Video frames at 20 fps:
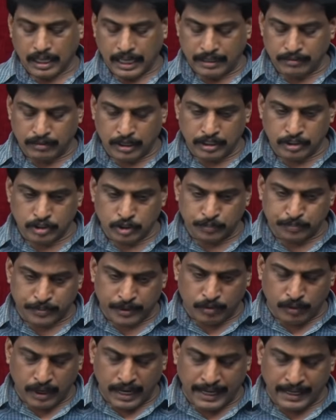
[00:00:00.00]
I want to
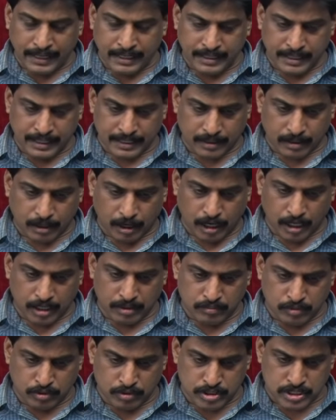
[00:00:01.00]
provide here
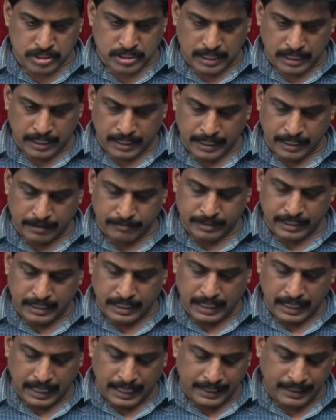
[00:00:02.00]
almost all every
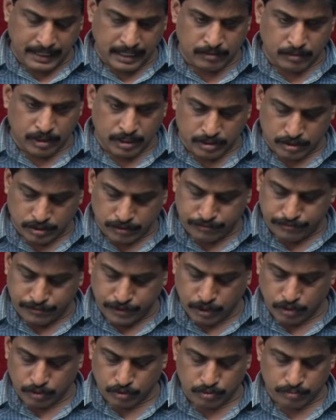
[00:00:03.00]
line I want to
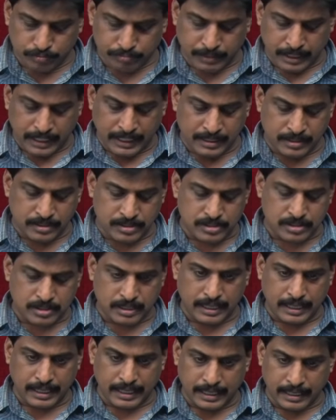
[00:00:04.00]
view means
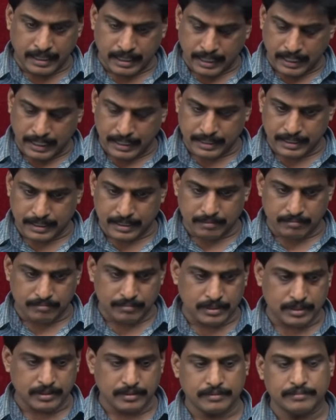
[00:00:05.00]
line
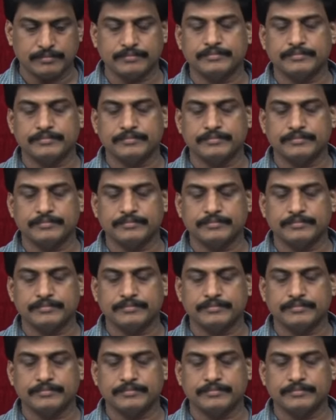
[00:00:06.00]
number.